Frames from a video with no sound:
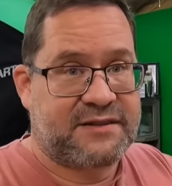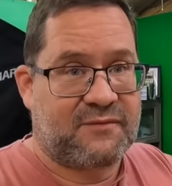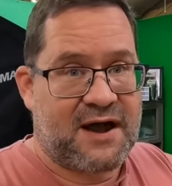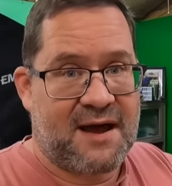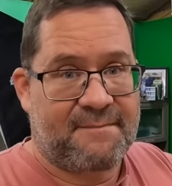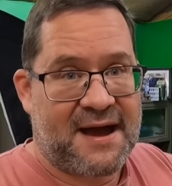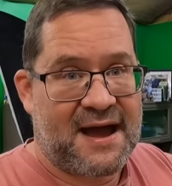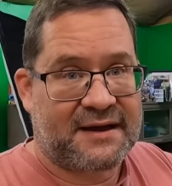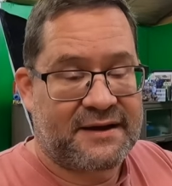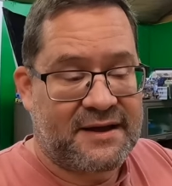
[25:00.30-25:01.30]
in the way I
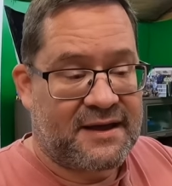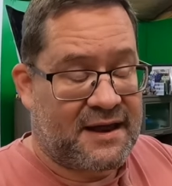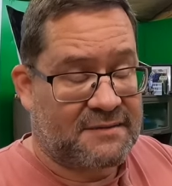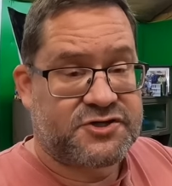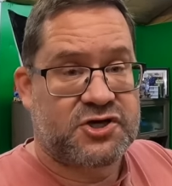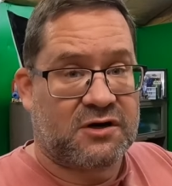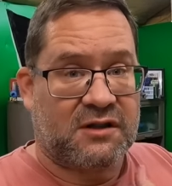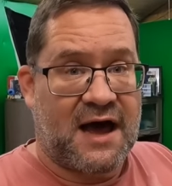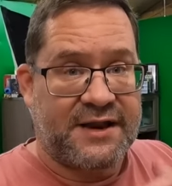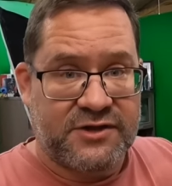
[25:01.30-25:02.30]
pack, and I'm sure a
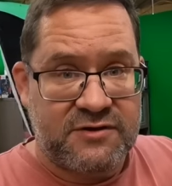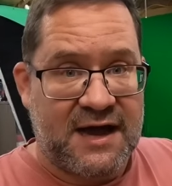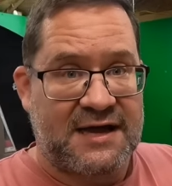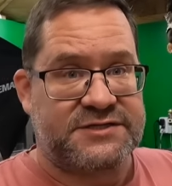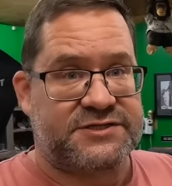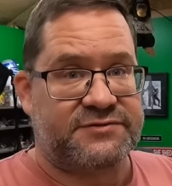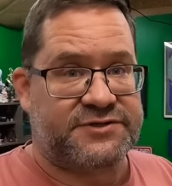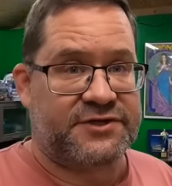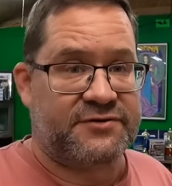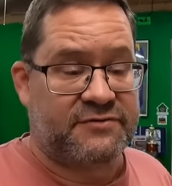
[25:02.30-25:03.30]
lot of you guys do
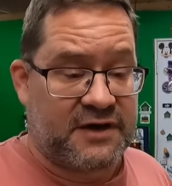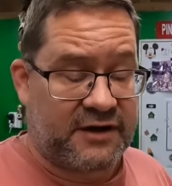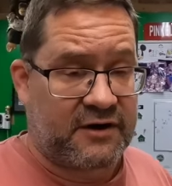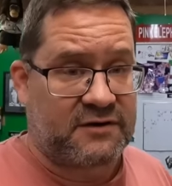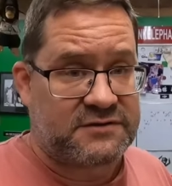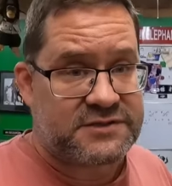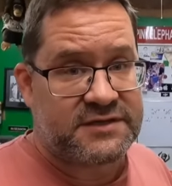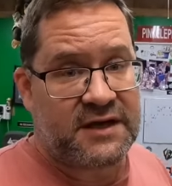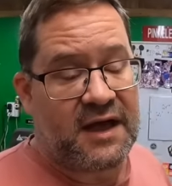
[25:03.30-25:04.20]
too, and girls.